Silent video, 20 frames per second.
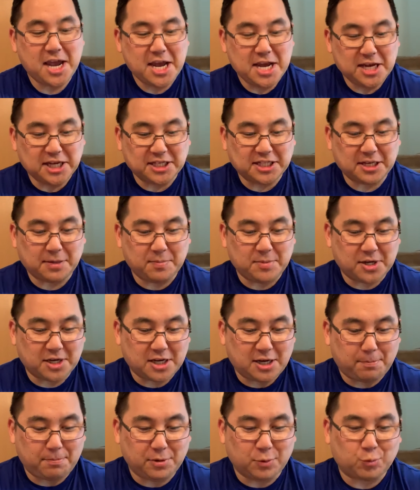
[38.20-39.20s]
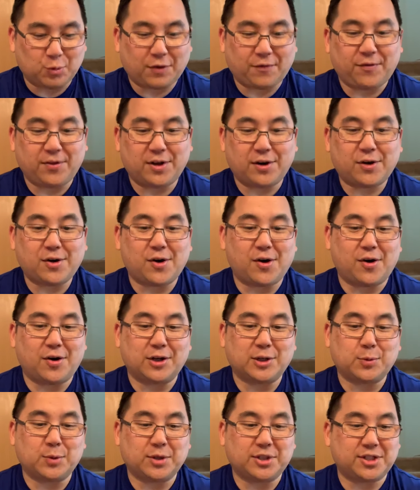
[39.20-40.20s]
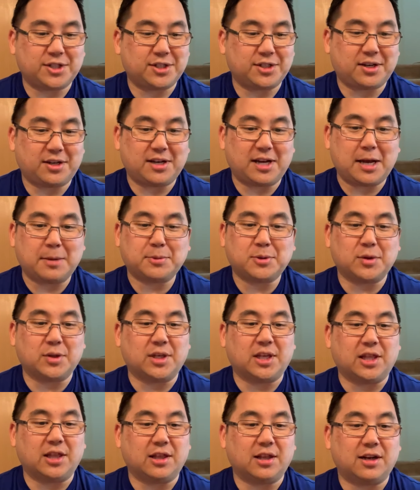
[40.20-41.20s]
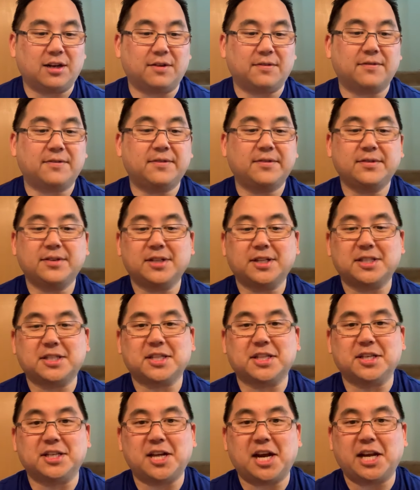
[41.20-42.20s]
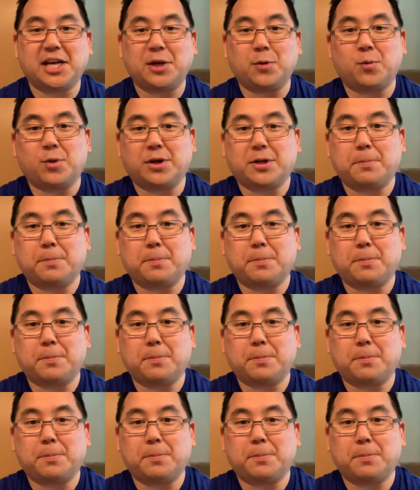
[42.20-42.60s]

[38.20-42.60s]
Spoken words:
he sent me a couple of Ric Flair cards, which I absolutely love. It's the 91